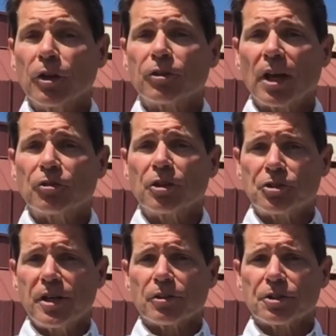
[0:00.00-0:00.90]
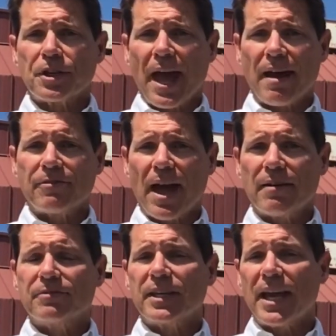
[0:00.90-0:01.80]
says she and her staff
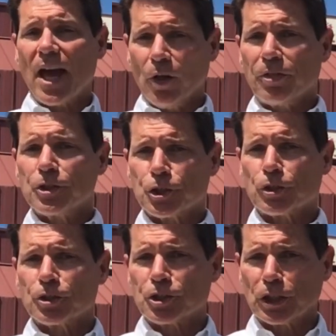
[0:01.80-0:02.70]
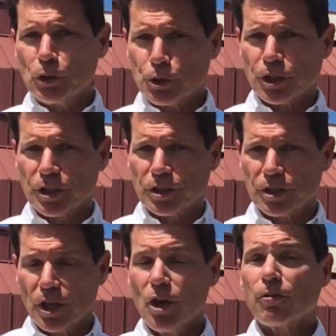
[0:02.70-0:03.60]
have the health insurance solutions
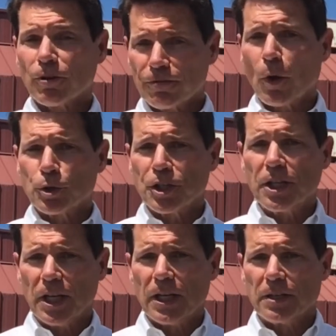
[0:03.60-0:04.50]
for folks in need.